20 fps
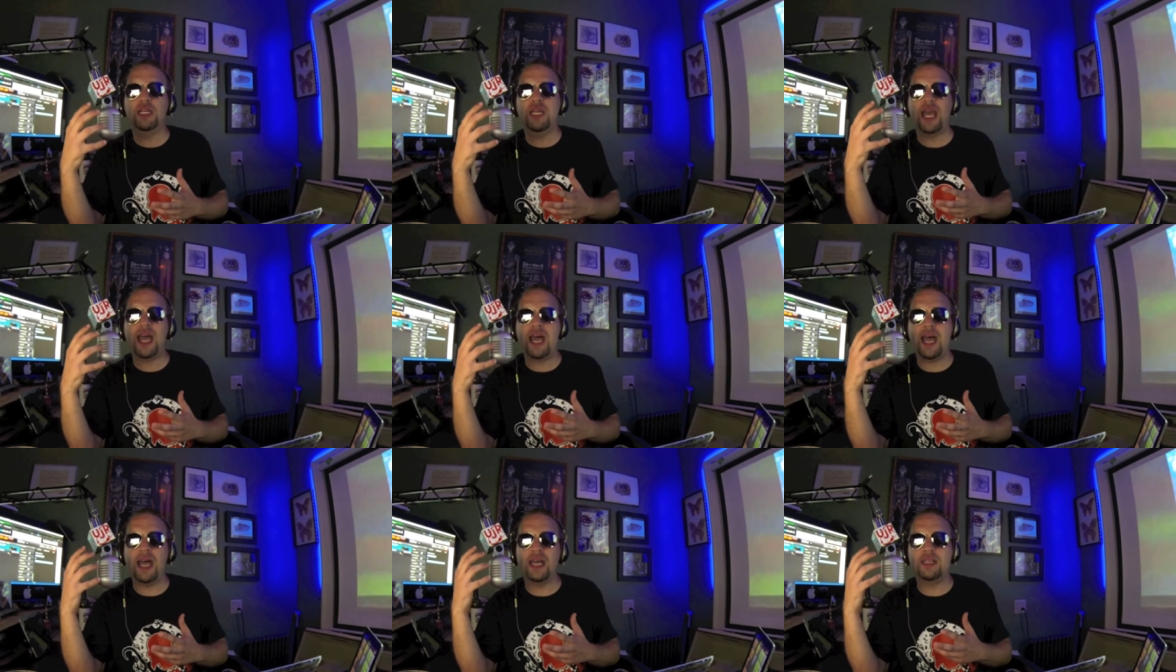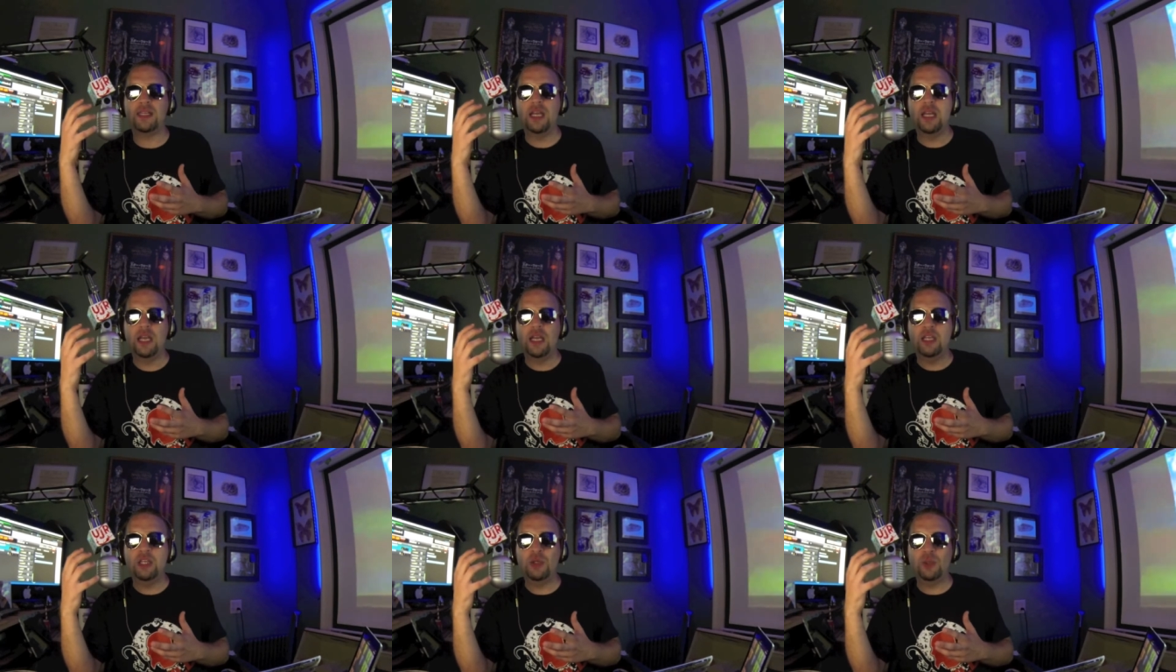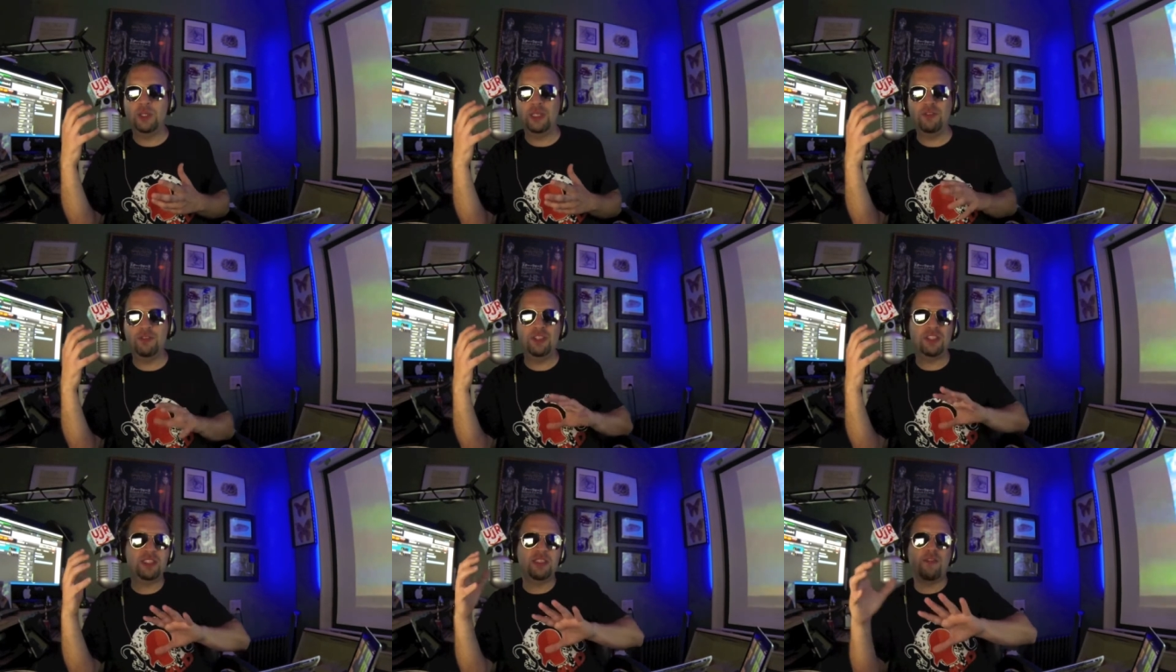and
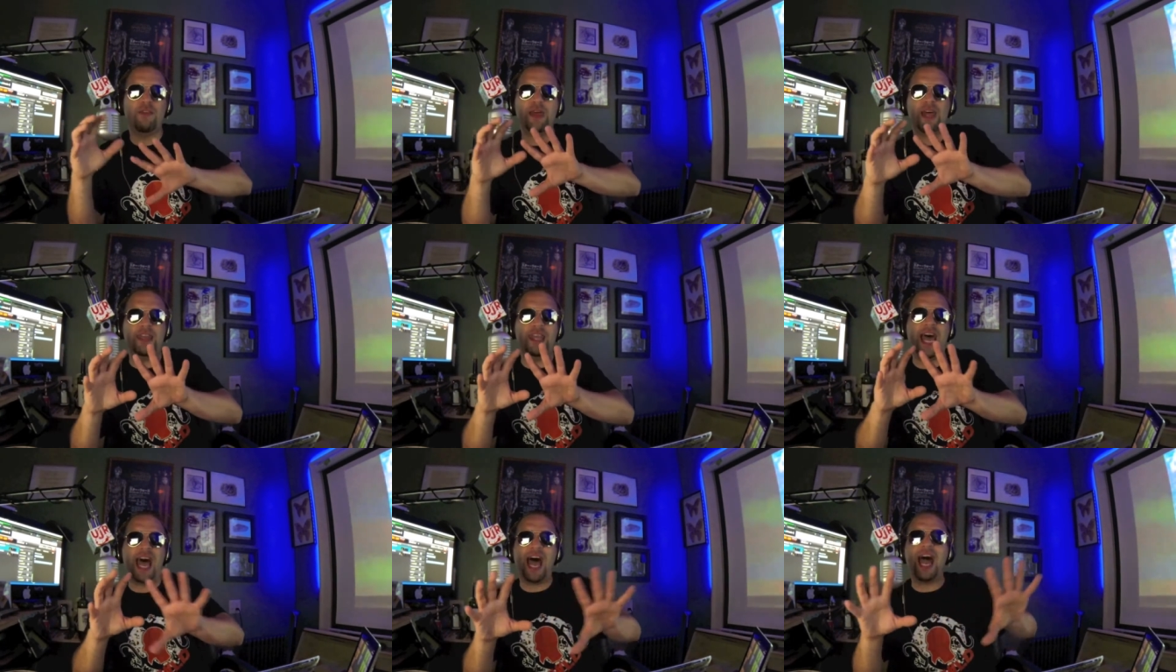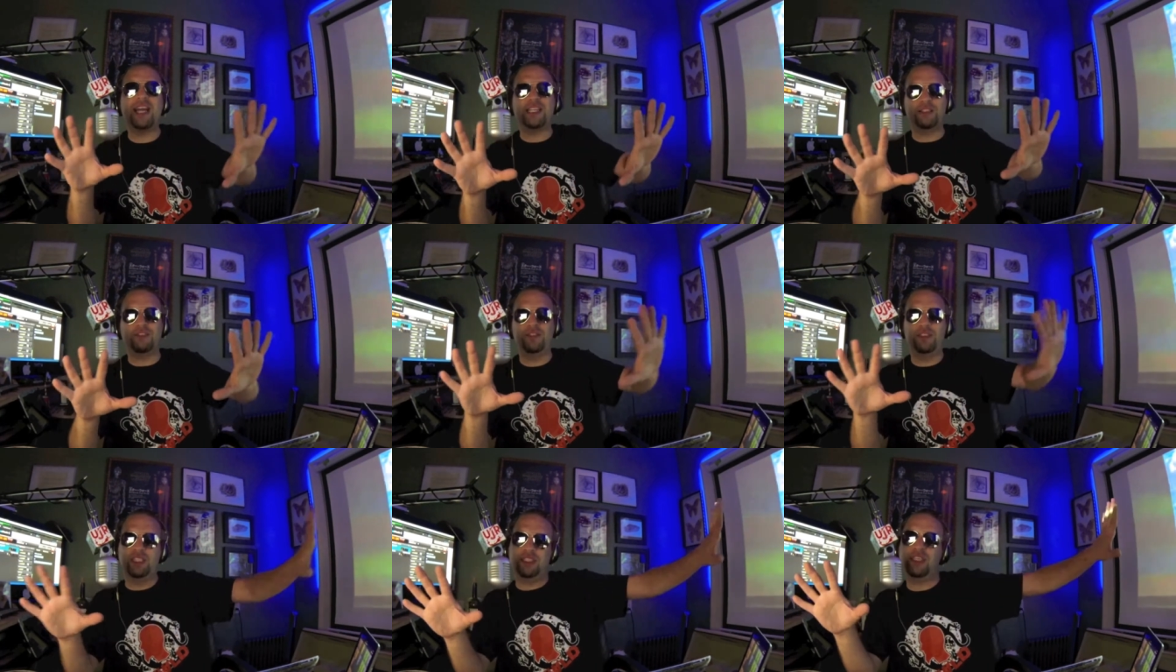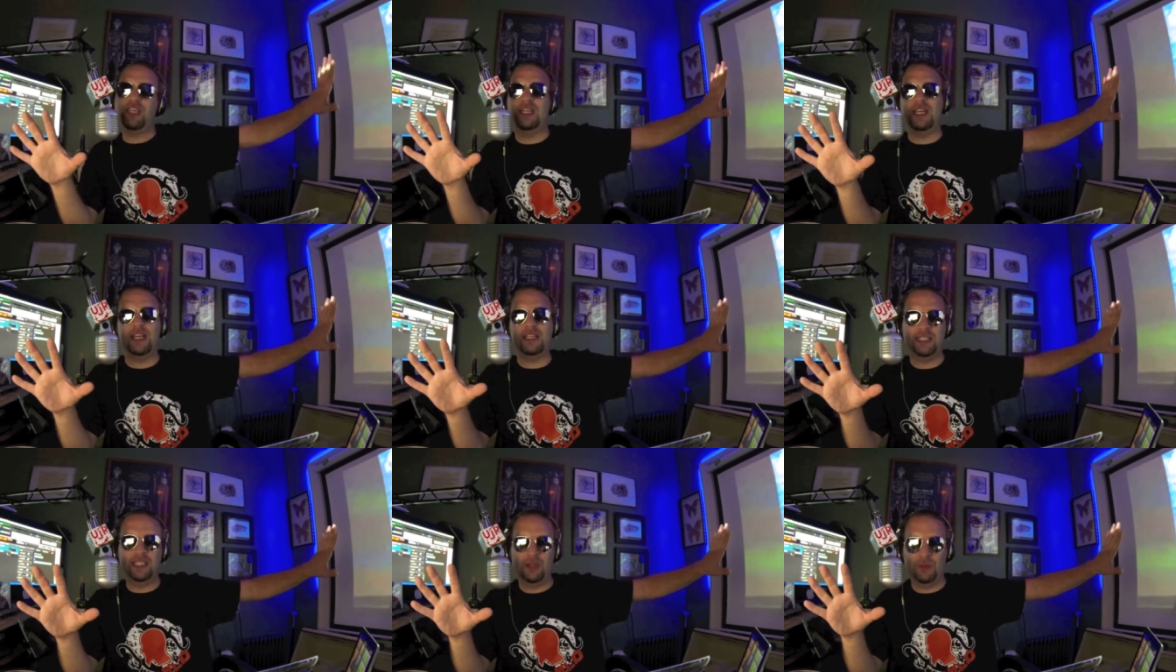even just the act of
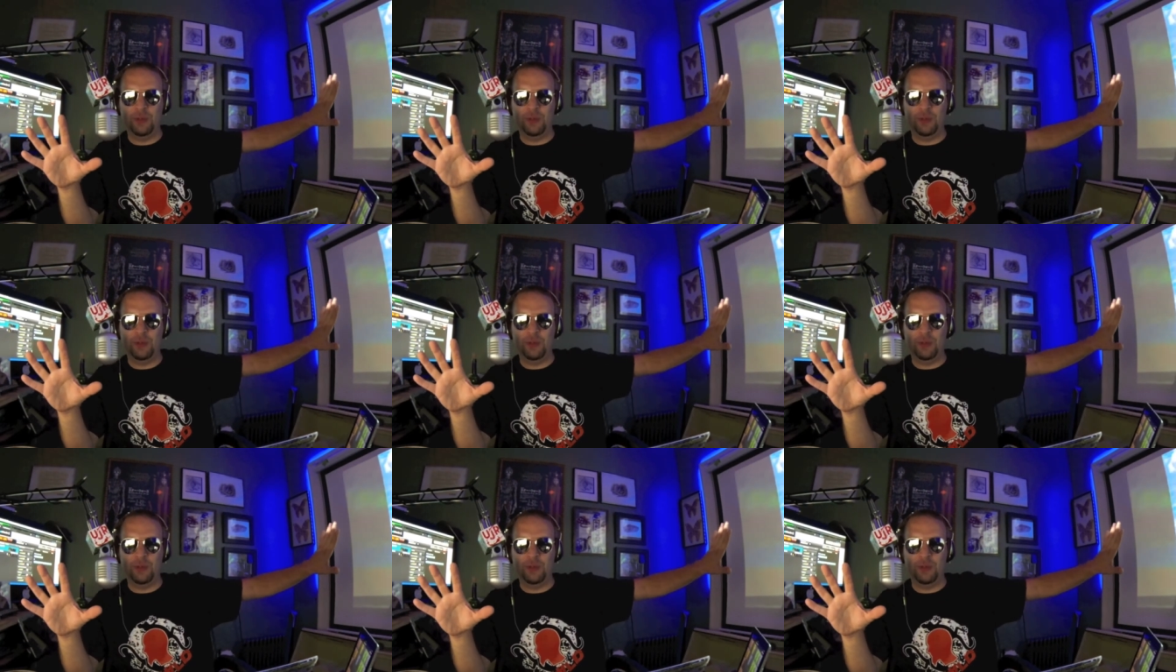disconnecting,